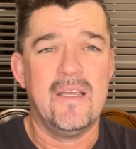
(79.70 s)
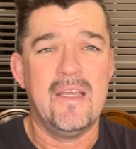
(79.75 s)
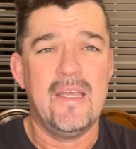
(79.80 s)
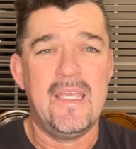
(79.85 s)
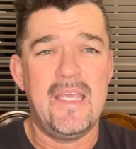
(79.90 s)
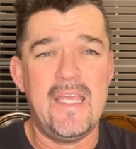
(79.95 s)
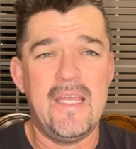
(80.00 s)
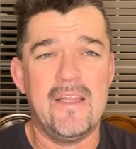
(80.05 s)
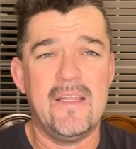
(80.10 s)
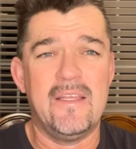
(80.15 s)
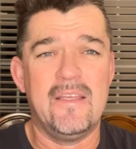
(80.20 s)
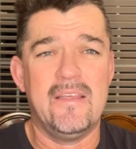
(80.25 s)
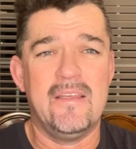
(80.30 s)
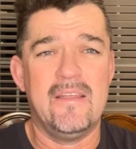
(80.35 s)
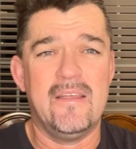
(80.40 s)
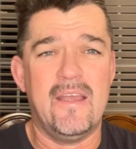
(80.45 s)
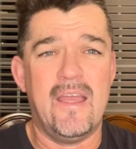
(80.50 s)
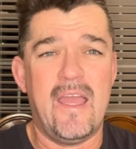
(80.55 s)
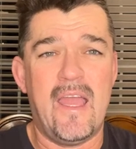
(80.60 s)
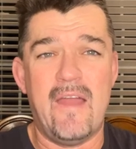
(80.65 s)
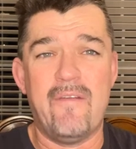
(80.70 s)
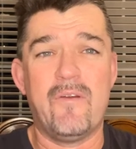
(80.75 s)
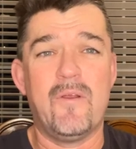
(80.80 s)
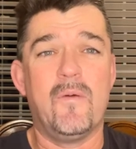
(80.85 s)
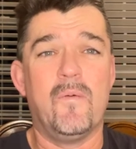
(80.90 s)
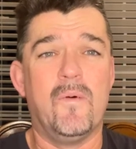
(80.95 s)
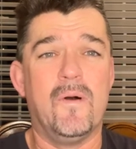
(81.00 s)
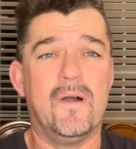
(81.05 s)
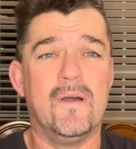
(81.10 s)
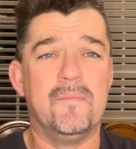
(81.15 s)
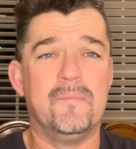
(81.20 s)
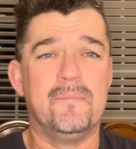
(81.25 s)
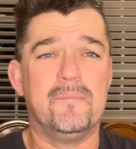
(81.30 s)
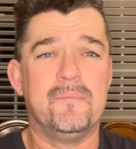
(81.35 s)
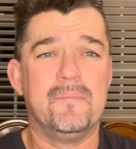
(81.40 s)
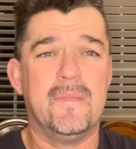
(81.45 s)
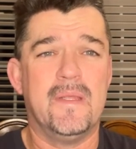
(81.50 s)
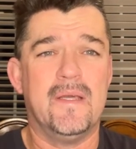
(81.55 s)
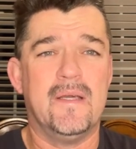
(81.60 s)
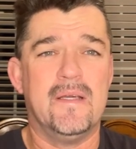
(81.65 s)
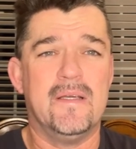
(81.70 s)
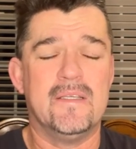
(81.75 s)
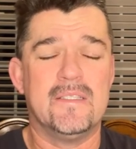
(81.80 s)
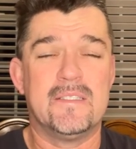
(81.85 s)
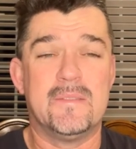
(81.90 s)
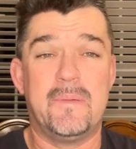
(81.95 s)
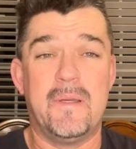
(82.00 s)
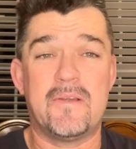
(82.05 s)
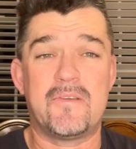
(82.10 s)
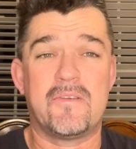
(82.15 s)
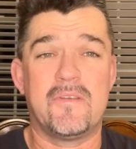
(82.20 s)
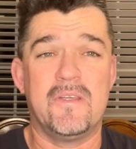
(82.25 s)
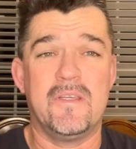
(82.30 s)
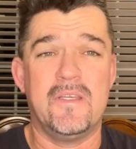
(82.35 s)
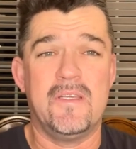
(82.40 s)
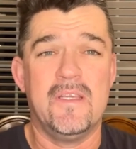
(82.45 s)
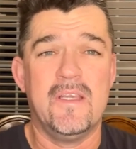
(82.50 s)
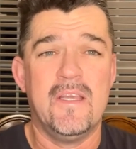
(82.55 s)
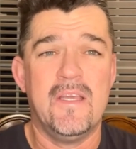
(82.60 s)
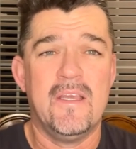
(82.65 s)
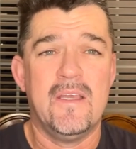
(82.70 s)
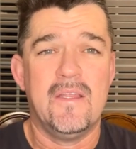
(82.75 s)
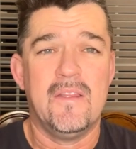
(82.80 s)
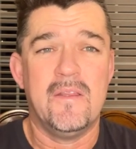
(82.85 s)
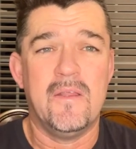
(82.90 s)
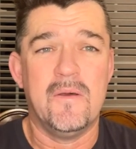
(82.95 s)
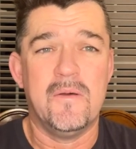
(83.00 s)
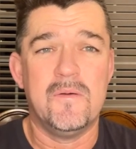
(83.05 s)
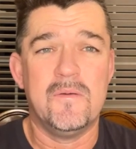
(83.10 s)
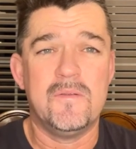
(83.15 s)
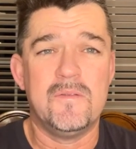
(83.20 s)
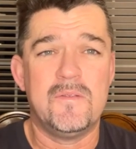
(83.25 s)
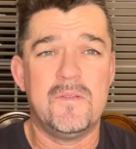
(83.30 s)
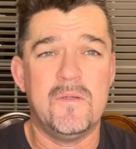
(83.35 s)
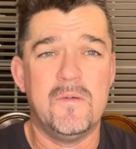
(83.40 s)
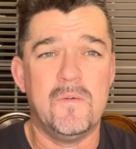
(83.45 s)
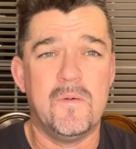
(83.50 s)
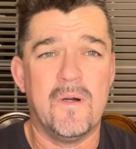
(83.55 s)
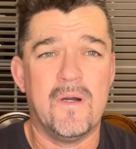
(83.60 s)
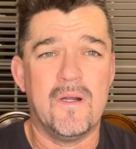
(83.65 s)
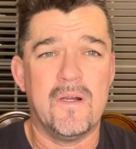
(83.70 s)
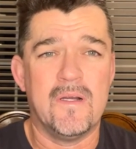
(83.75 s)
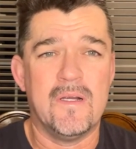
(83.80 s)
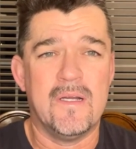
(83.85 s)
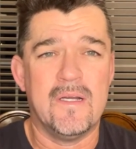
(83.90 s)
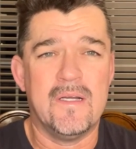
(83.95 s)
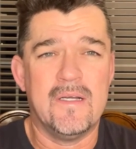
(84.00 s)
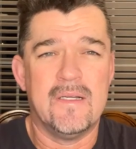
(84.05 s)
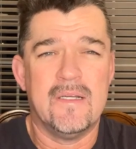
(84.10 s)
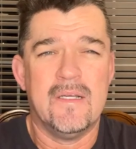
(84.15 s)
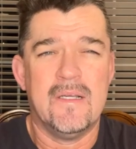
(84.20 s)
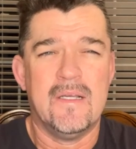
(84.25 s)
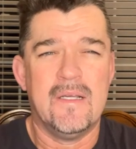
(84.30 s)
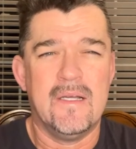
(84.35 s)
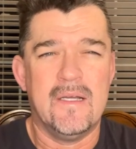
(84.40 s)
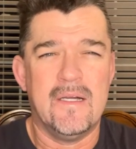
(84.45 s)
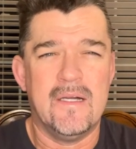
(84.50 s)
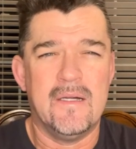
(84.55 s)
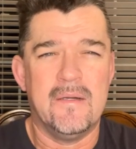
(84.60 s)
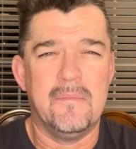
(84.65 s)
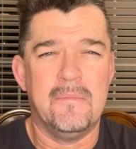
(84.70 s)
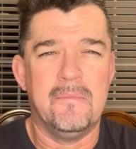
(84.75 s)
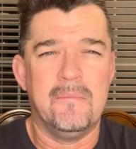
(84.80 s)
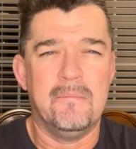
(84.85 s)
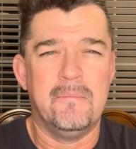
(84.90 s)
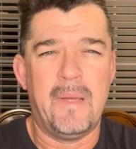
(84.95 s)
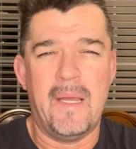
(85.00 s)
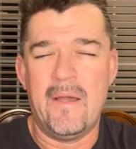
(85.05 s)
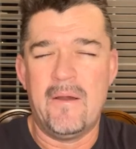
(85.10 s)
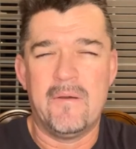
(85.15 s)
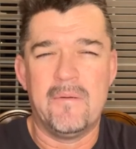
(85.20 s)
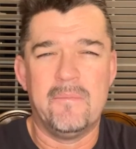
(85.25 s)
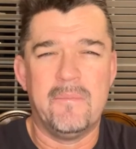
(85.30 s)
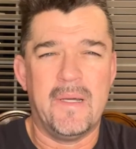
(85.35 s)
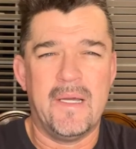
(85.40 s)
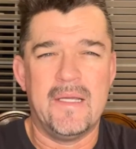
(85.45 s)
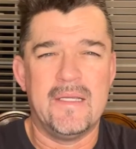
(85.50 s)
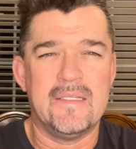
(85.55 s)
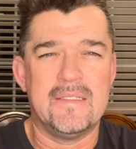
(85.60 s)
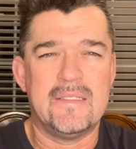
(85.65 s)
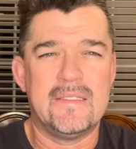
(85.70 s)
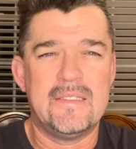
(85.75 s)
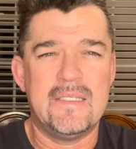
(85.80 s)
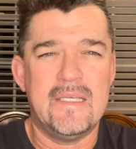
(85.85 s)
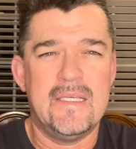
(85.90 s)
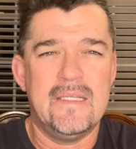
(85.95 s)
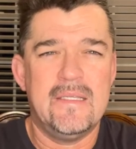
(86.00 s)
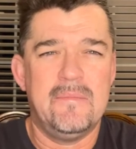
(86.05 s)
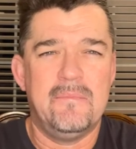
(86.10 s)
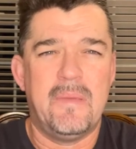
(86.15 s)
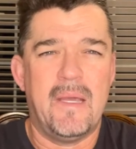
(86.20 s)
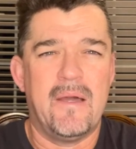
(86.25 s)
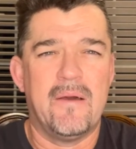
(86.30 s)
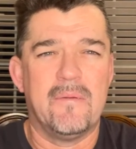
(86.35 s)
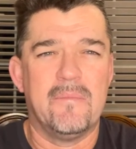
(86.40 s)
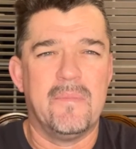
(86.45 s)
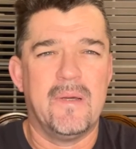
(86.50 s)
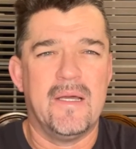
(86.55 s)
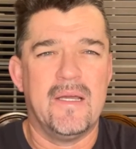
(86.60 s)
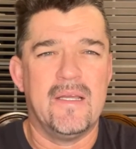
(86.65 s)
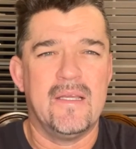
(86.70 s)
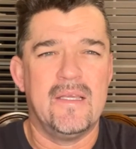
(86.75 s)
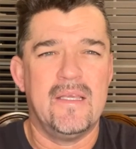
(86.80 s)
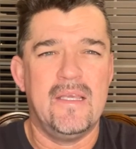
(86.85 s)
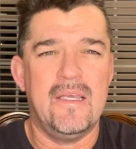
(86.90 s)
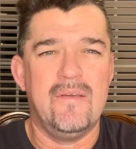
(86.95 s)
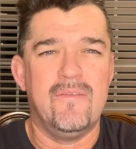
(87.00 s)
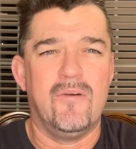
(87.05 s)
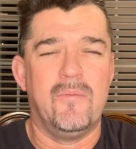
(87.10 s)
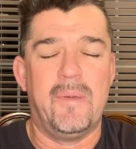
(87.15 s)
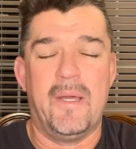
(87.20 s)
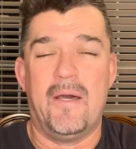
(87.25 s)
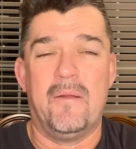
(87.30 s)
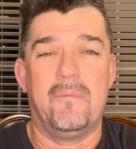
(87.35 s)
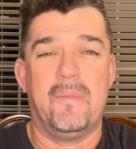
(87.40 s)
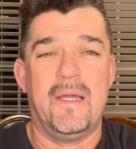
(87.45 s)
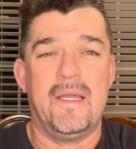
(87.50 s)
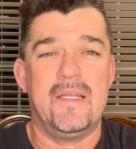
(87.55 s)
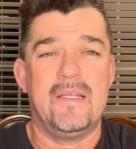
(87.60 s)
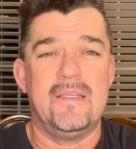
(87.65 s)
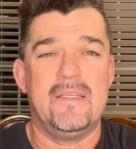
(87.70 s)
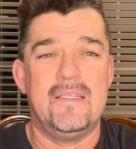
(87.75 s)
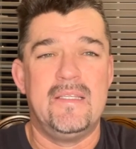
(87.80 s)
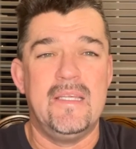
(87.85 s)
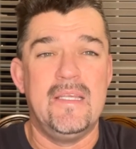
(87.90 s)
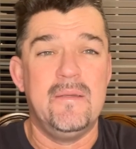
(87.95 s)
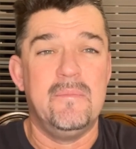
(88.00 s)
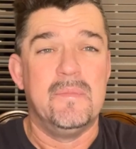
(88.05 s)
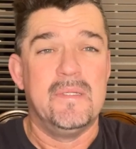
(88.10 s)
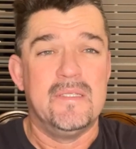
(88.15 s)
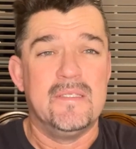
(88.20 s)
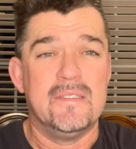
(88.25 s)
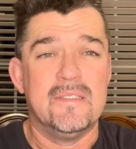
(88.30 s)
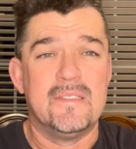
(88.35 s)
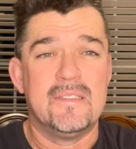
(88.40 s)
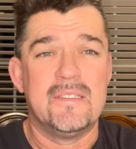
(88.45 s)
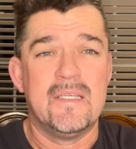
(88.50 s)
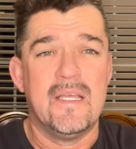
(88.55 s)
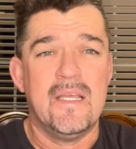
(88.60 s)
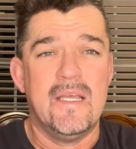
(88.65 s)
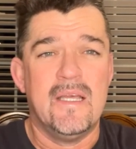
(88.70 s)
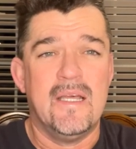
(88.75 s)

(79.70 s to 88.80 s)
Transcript: healing everyone, especially those who are bound by sin, bound by evil, bound by demons,